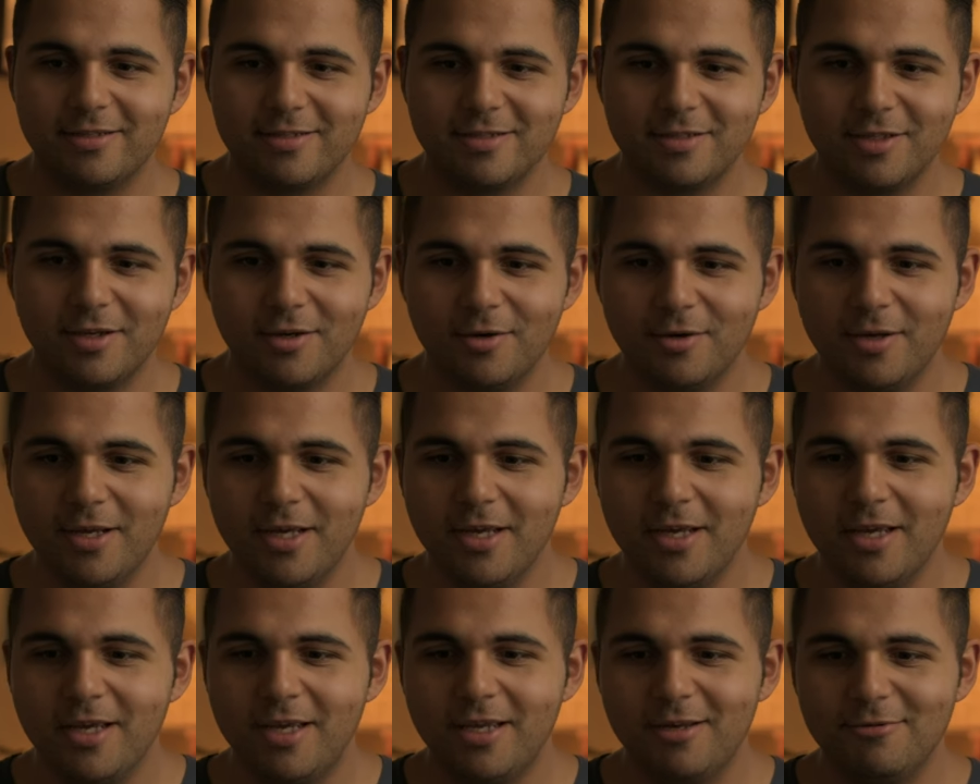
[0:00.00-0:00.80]
So
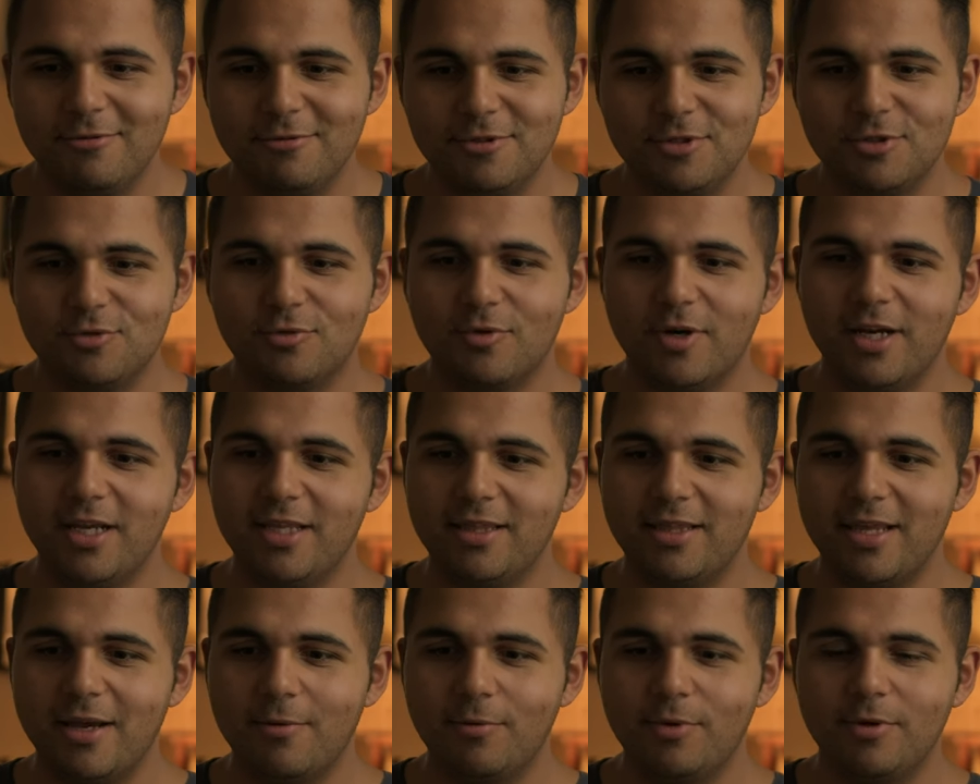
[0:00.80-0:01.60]
it was
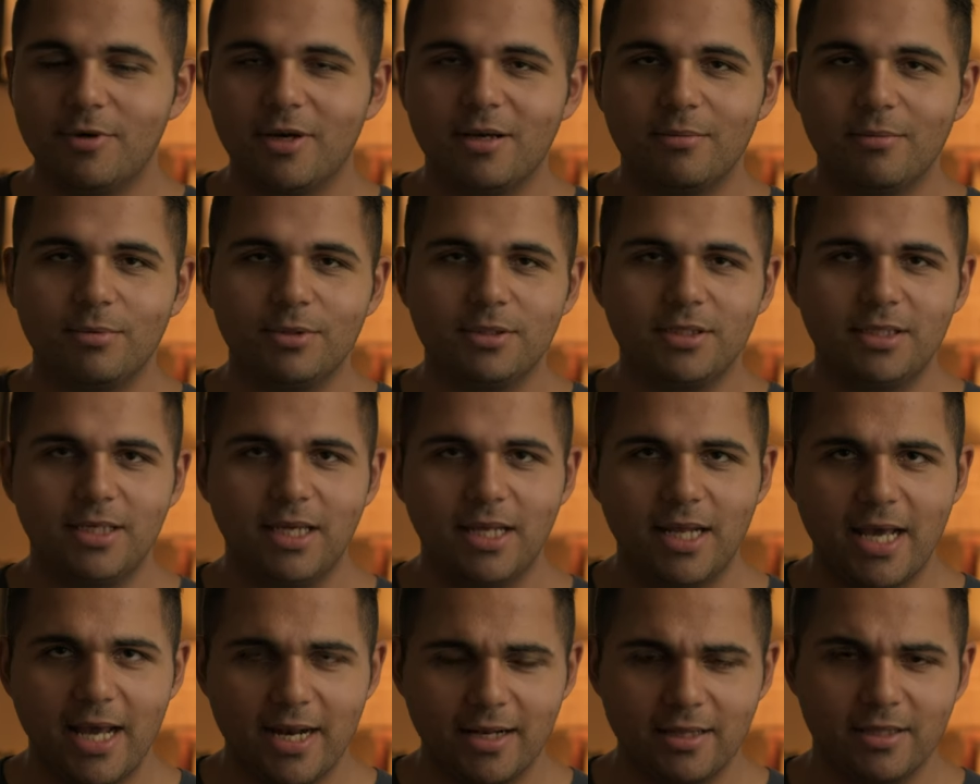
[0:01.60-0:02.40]
great that we were able to
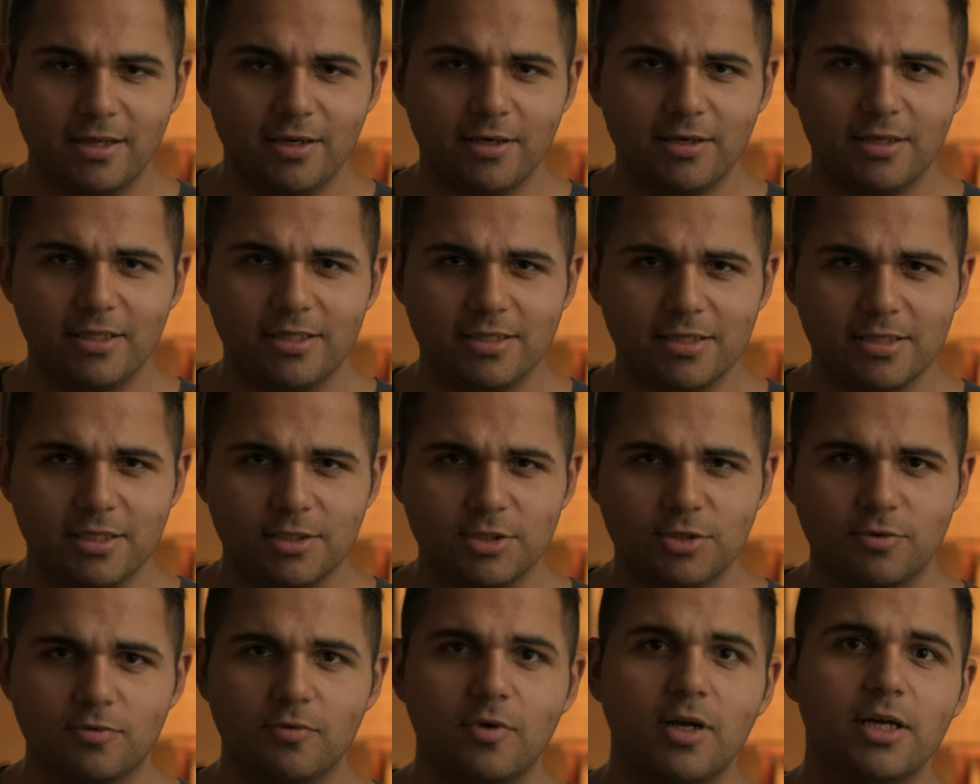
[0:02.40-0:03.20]
get out of there in
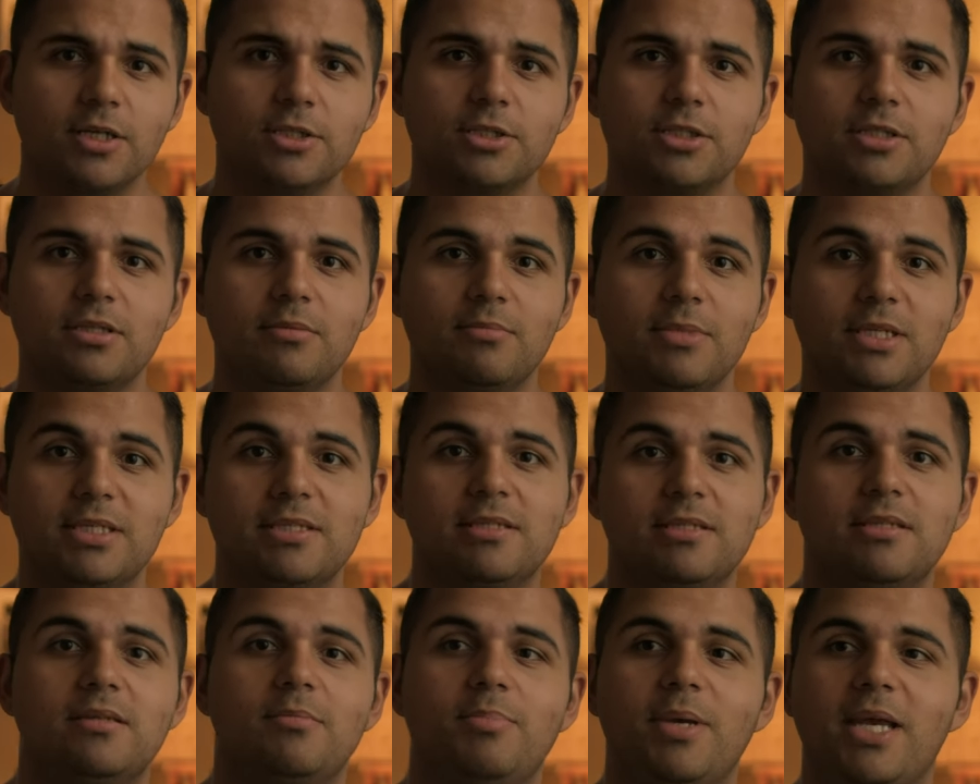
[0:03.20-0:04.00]
such a rush in the
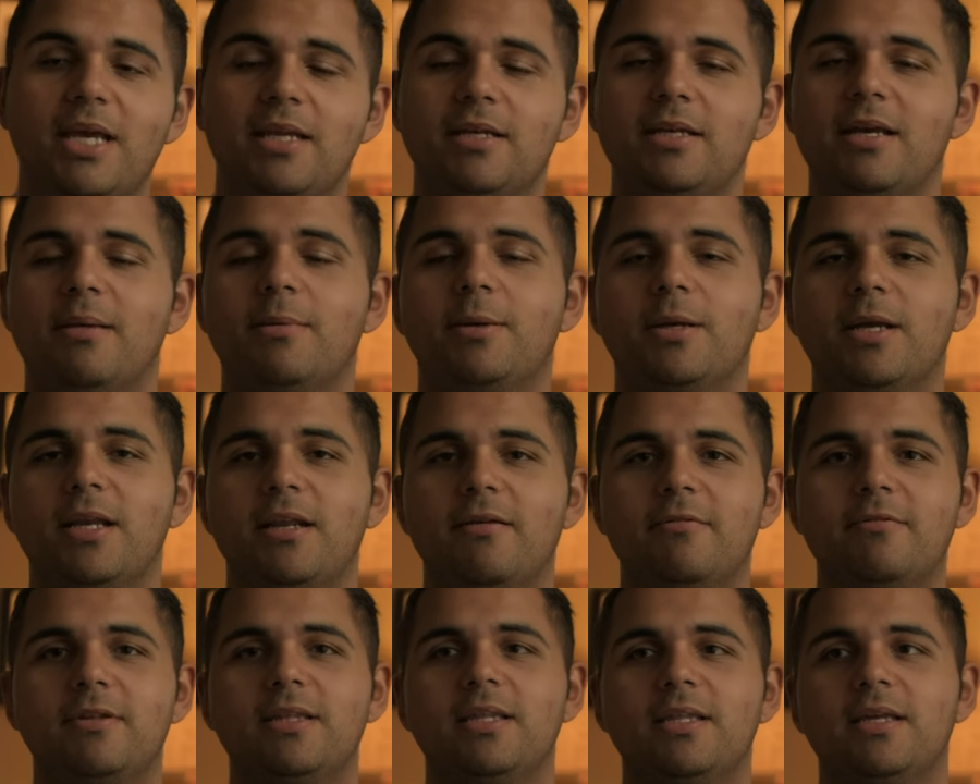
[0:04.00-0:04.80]
midst of the pandemic and
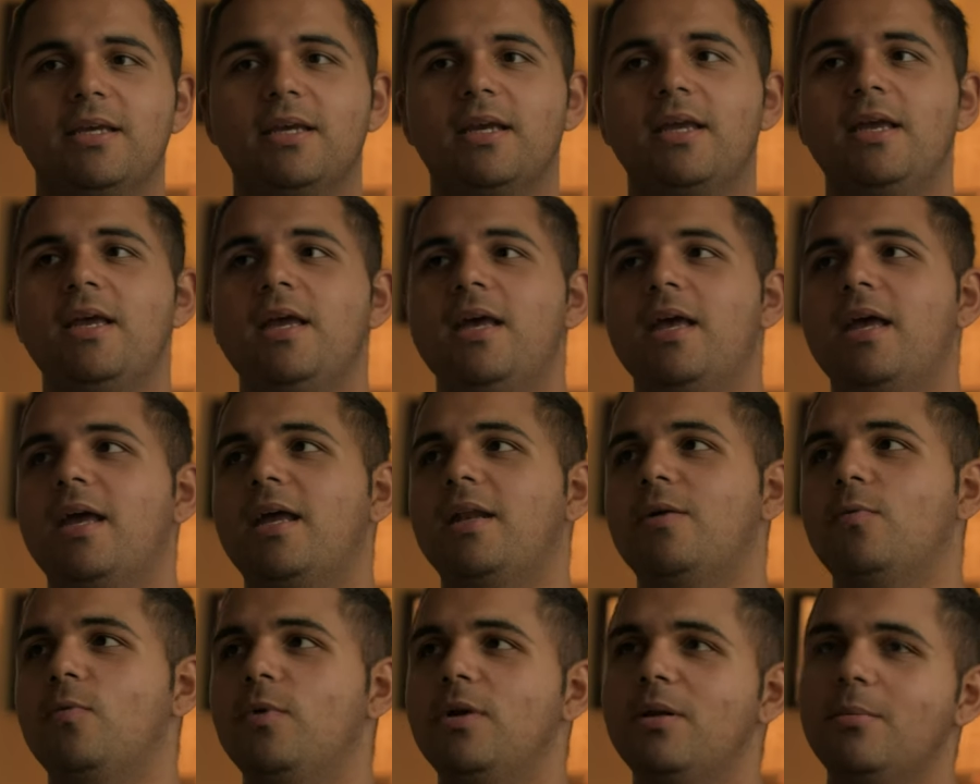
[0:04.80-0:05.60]
everything.
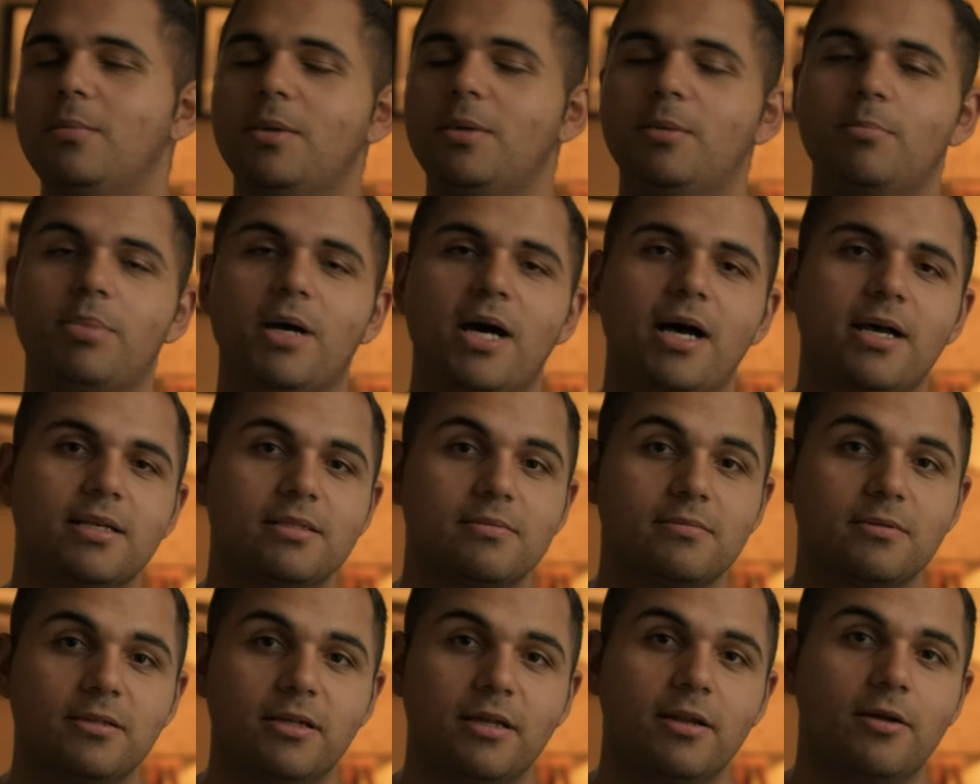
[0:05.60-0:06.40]
And it wouldn't have been
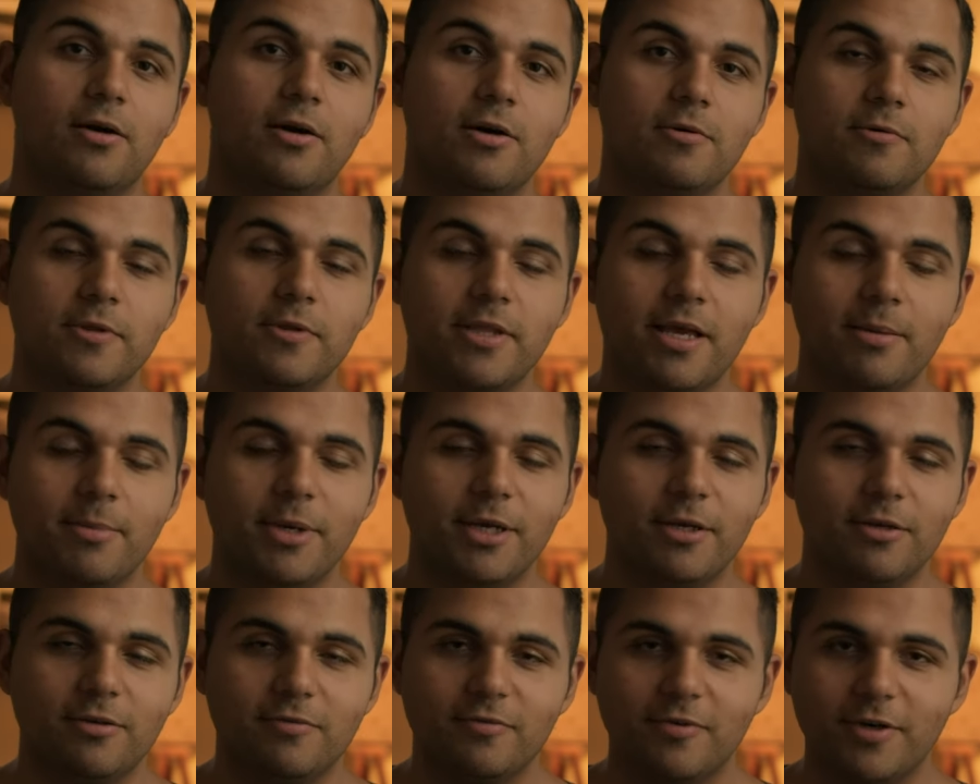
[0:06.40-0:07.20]
possible at all without my
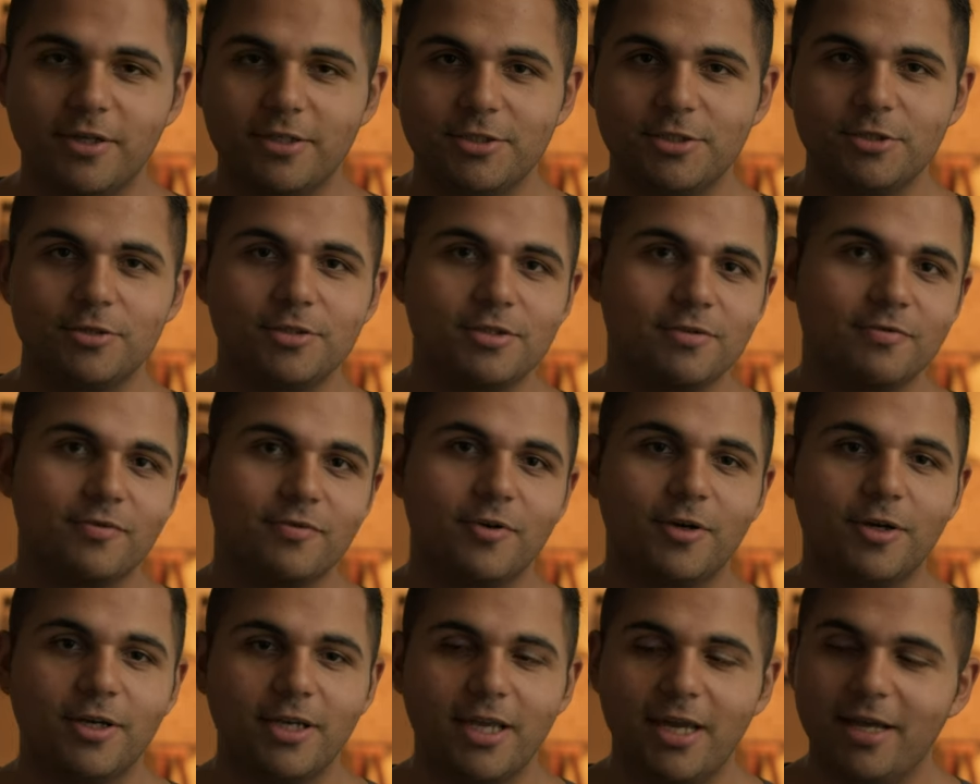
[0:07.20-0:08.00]
good friend Joseph
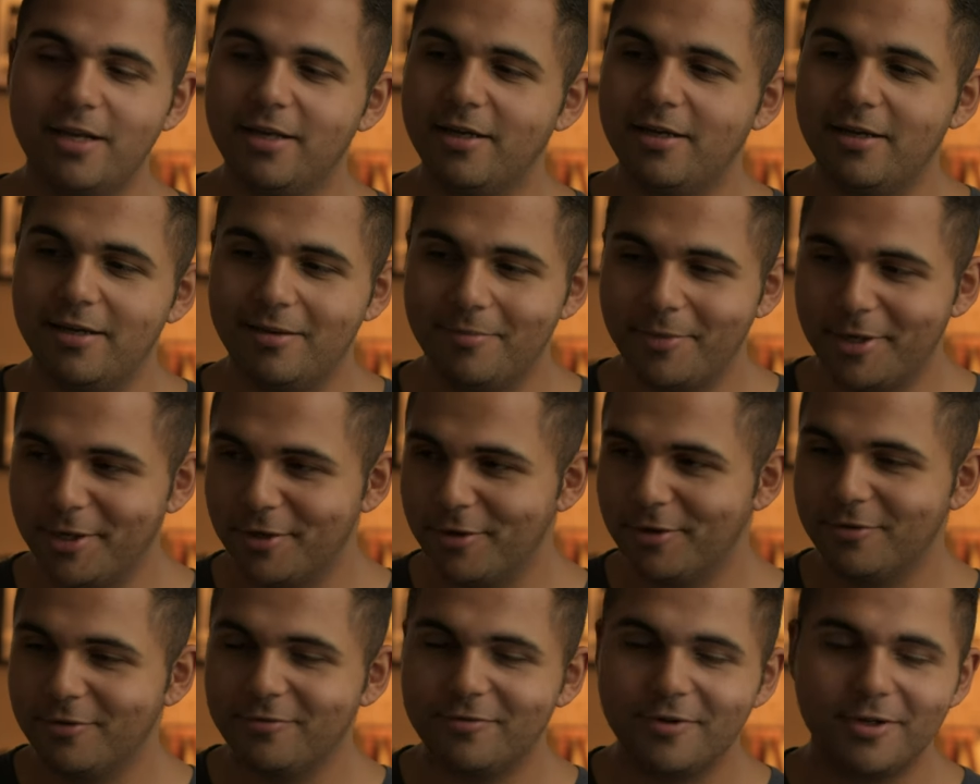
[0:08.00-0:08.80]
Argueta and my
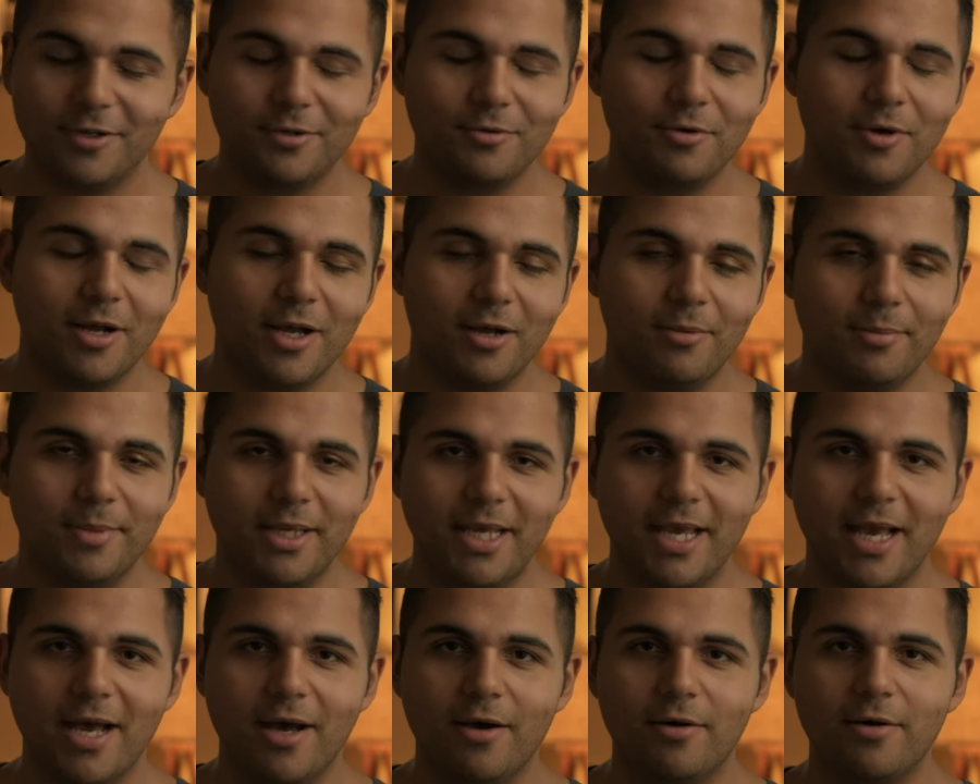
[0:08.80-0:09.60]
girlfriend who helped
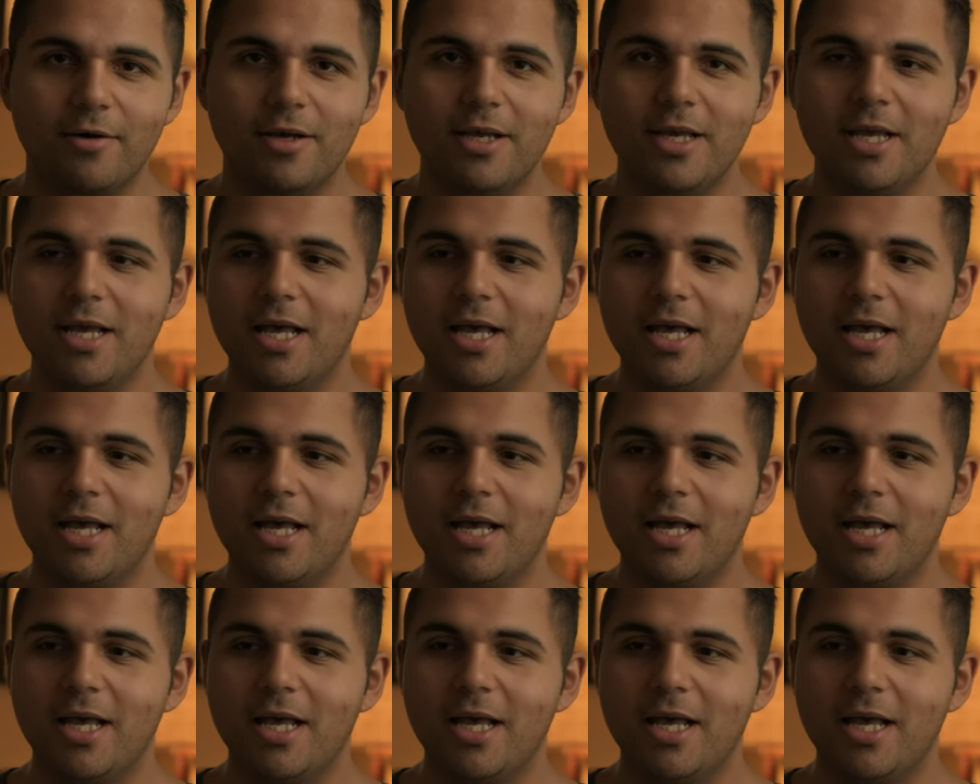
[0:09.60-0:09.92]
me out.